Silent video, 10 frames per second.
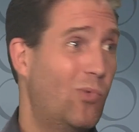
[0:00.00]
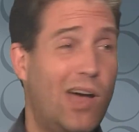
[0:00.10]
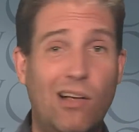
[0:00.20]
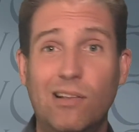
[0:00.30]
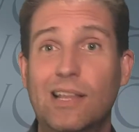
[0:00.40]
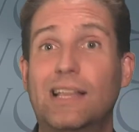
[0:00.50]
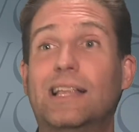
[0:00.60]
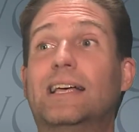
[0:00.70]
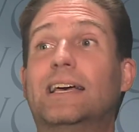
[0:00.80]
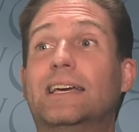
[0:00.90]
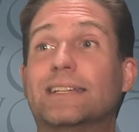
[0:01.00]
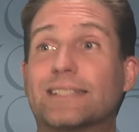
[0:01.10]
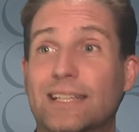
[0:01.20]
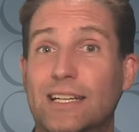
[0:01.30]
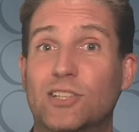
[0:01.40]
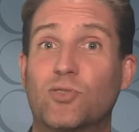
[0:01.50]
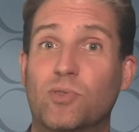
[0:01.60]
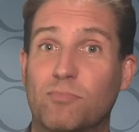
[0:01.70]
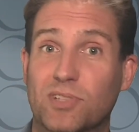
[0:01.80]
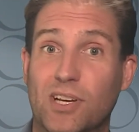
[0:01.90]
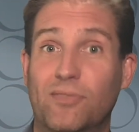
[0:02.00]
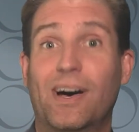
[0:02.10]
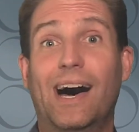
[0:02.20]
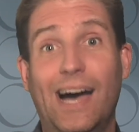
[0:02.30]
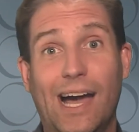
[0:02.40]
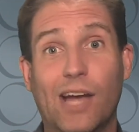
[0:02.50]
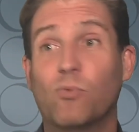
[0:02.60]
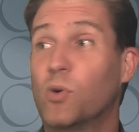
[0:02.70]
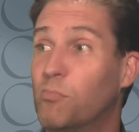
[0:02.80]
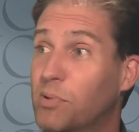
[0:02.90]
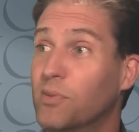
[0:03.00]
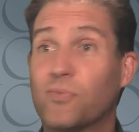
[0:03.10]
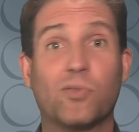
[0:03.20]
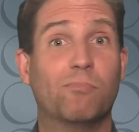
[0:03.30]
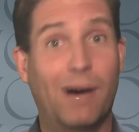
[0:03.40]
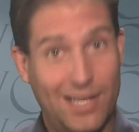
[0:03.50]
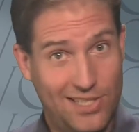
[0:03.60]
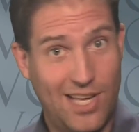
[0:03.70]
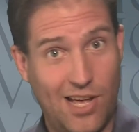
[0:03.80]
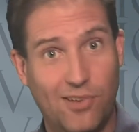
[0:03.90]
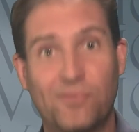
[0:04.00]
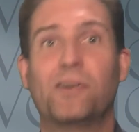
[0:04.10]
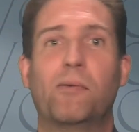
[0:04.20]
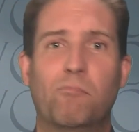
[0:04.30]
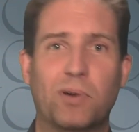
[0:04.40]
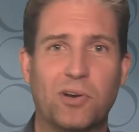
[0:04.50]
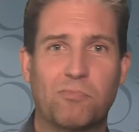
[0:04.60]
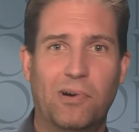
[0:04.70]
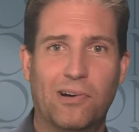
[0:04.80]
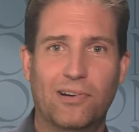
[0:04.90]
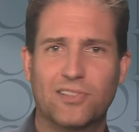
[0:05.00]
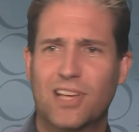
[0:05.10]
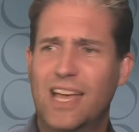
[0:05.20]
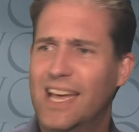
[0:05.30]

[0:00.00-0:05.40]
Well, he said to himself, I will build for myself bigger barns,